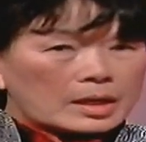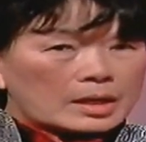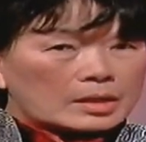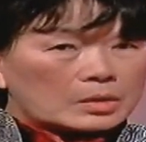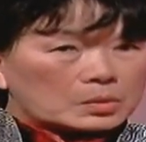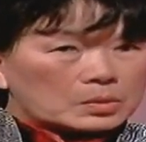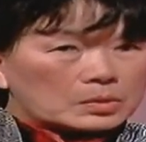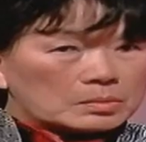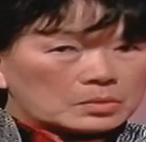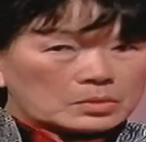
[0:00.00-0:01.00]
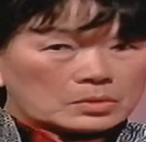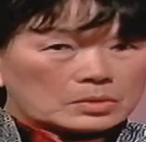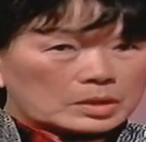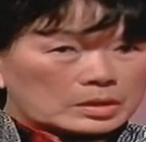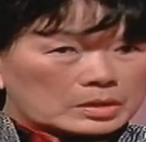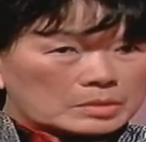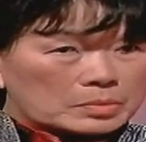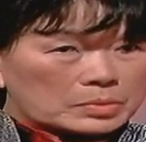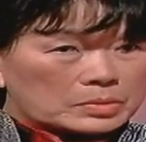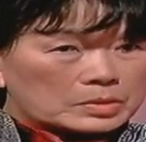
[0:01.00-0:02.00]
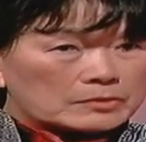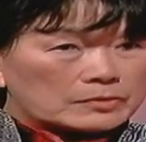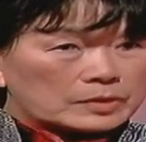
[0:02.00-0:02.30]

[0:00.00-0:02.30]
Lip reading: And all the more it is important